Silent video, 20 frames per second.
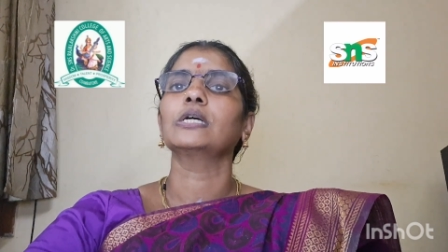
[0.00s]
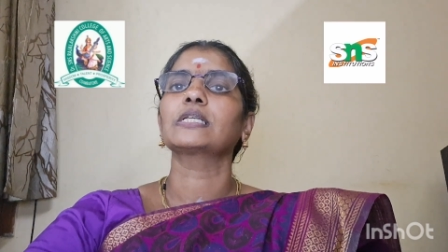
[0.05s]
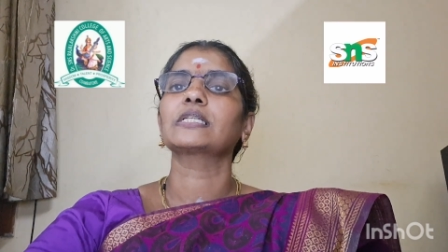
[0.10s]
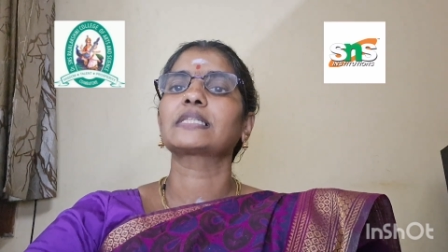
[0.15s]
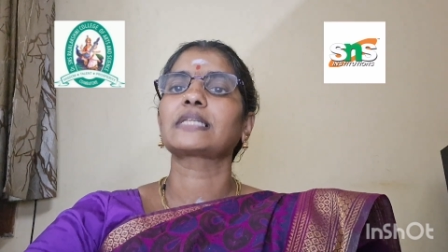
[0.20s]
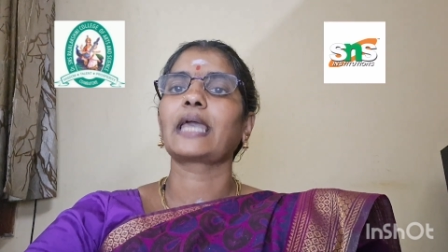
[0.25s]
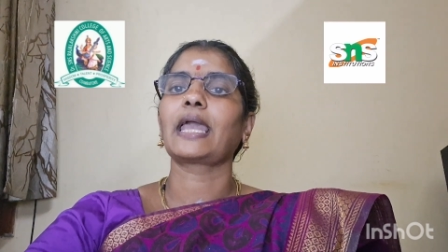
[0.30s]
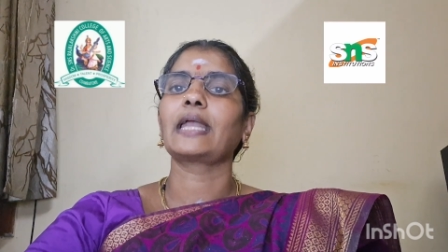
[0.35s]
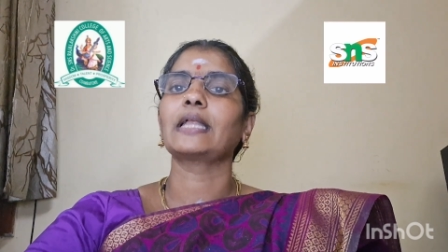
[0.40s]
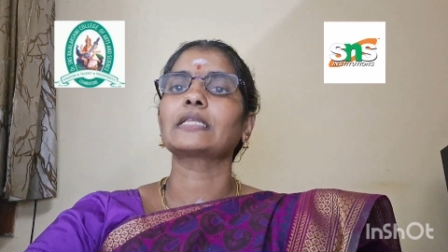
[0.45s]

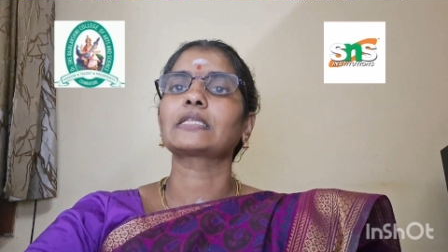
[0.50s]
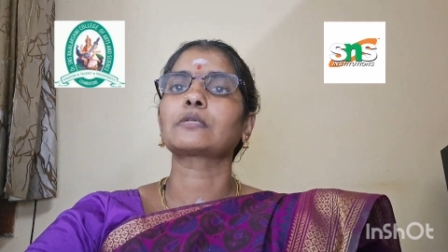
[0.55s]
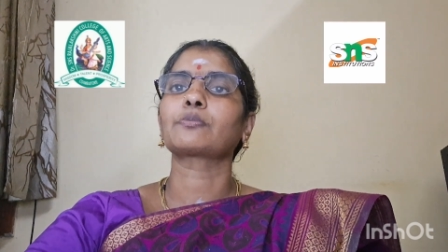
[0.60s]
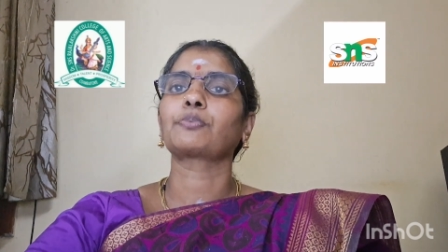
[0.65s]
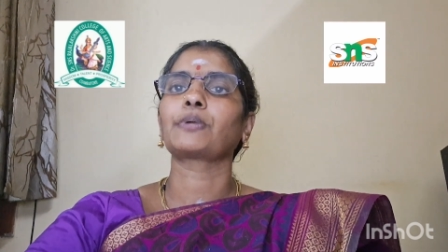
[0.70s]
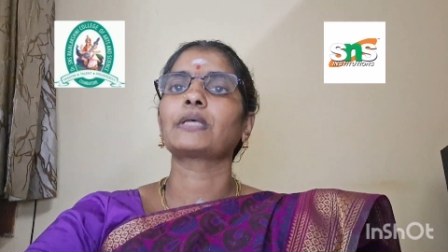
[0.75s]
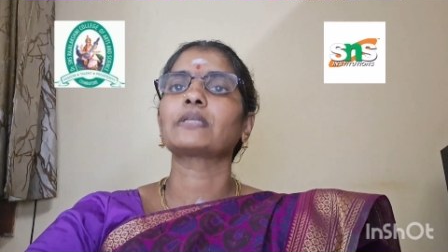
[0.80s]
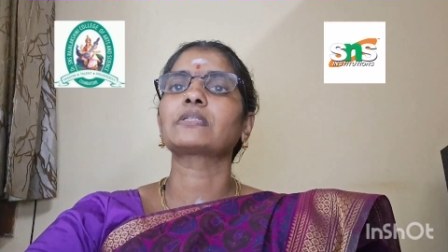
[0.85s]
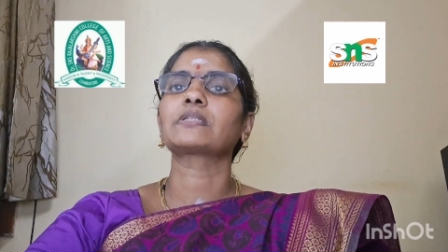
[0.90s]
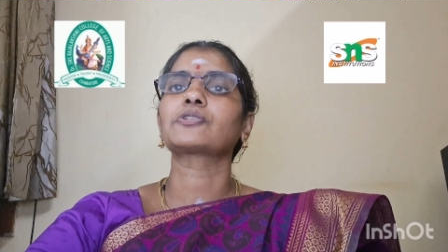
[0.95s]
sales
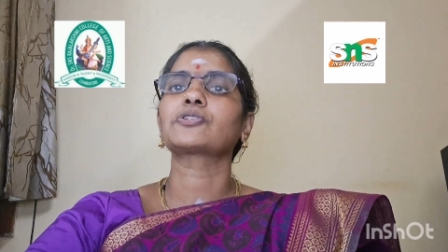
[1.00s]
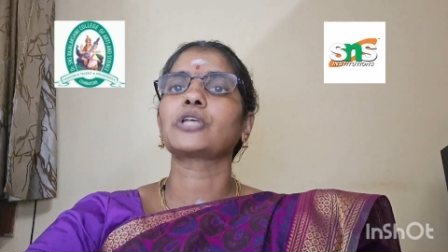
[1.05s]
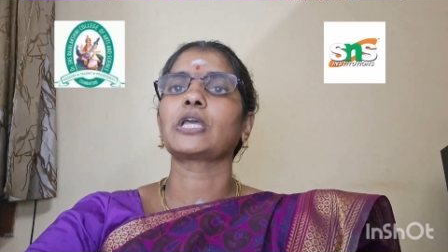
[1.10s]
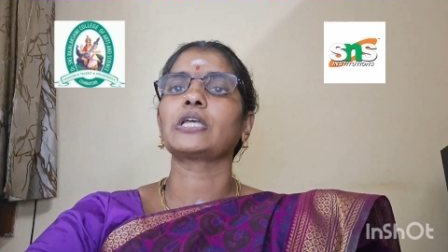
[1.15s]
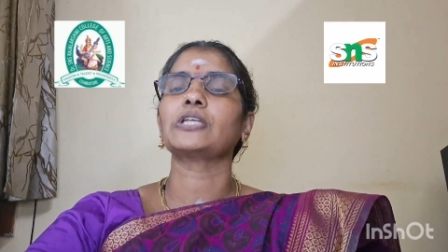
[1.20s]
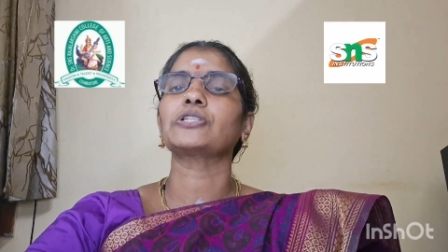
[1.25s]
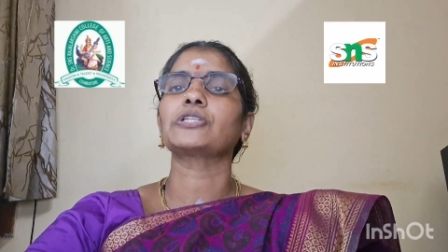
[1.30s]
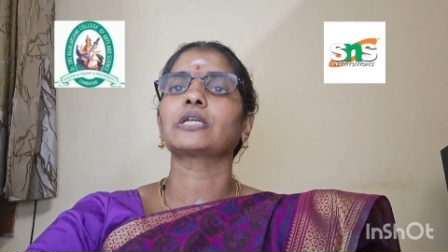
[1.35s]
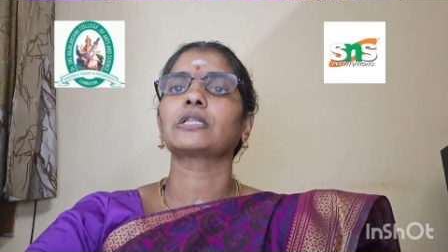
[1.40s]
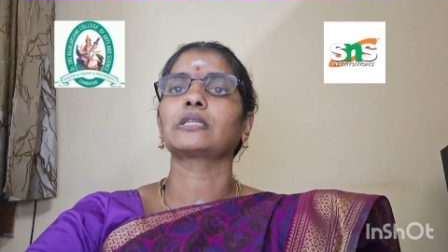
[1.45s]
plus
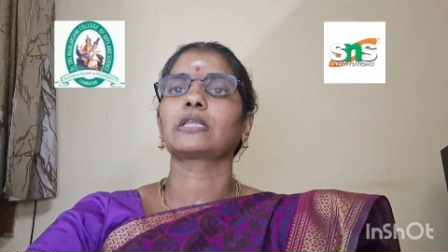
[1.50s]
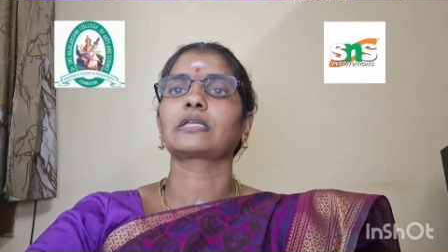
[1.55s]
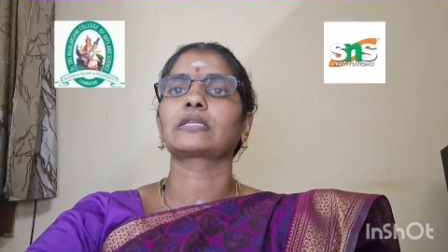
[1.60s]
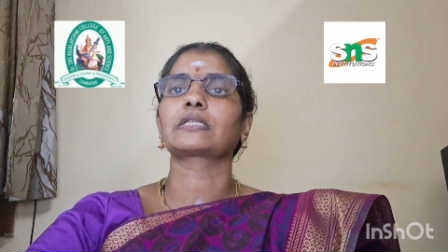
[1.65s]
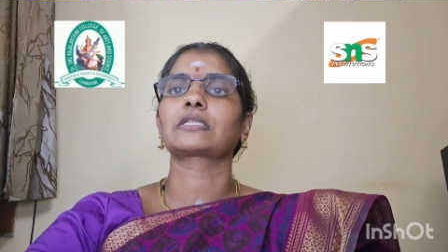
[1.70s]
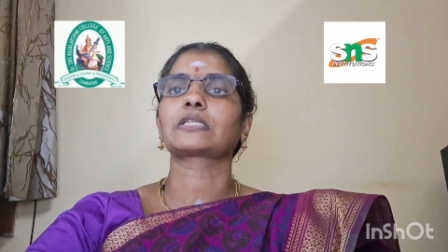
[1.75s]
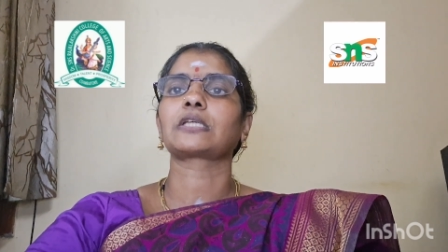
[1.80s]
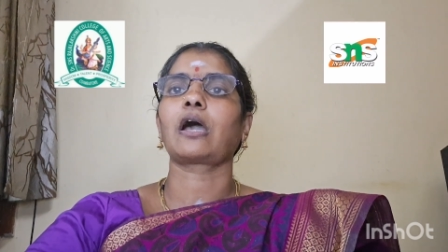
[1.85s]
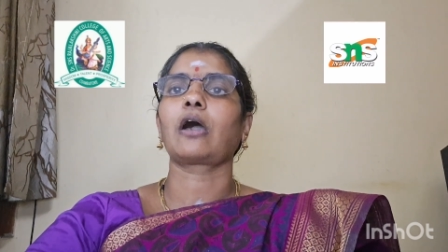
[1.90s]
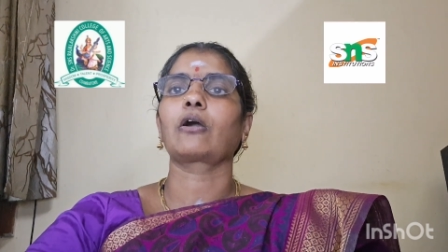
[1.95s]
change in the
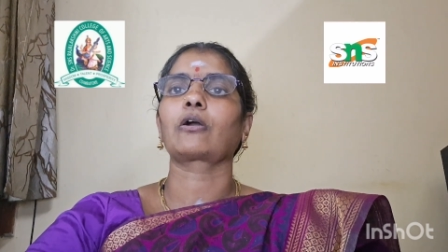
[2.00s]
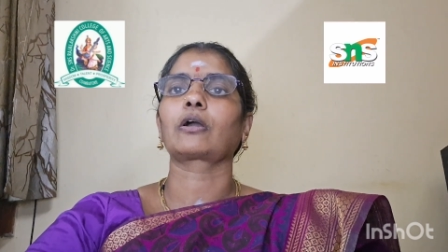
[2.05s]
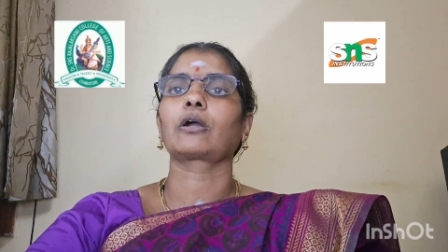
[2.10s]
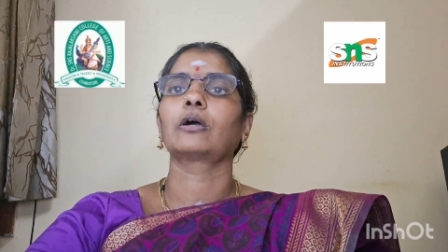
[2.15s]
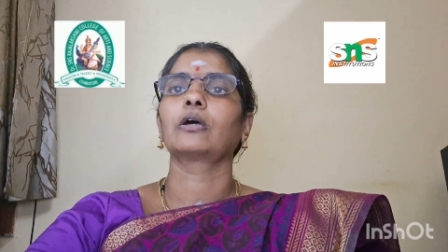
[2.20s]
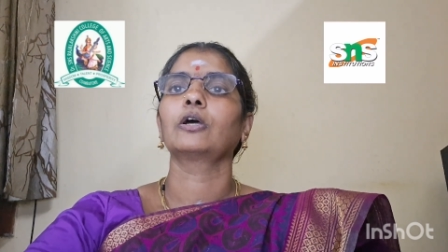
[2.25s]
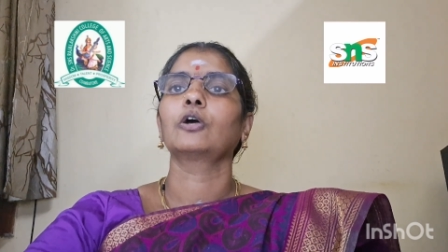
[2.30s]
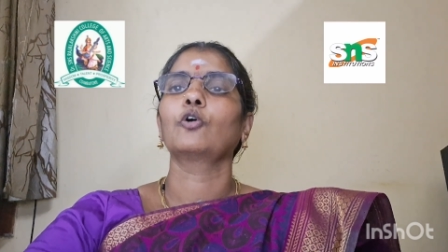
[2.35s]
stock.